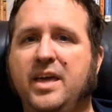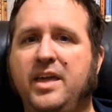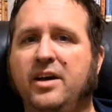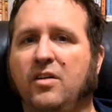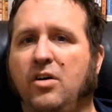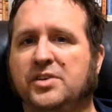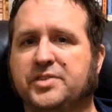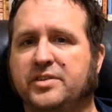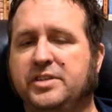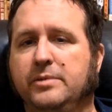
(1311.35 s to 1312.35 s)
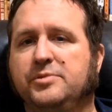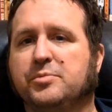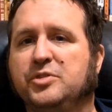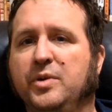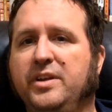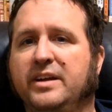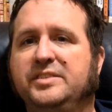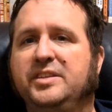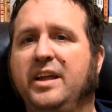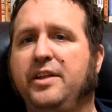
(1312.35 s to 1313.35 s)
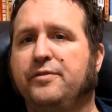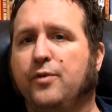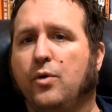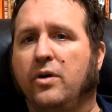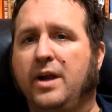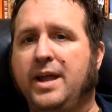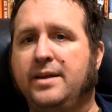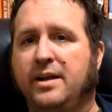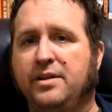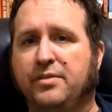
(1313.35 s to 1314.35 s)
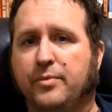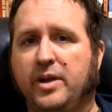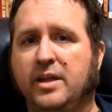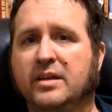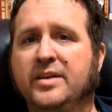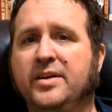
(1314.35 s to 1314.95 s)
NL All-Star teams between 1984 and 93,